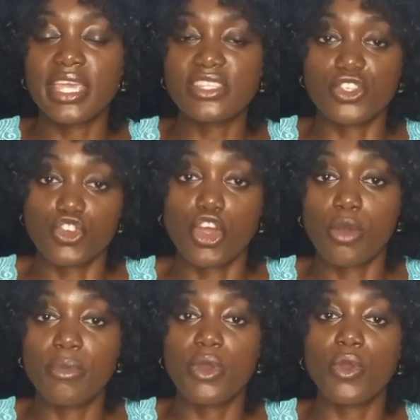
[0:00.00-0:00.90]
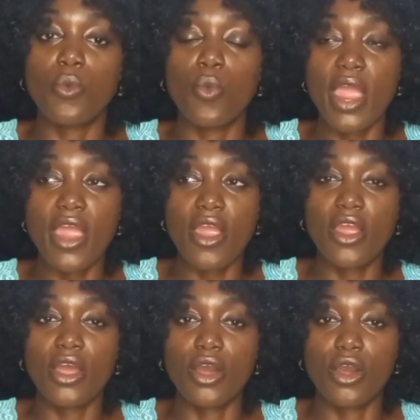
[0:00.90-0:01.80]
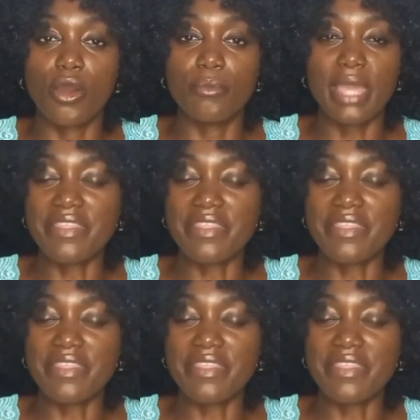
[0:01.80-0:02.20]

gets a job where um,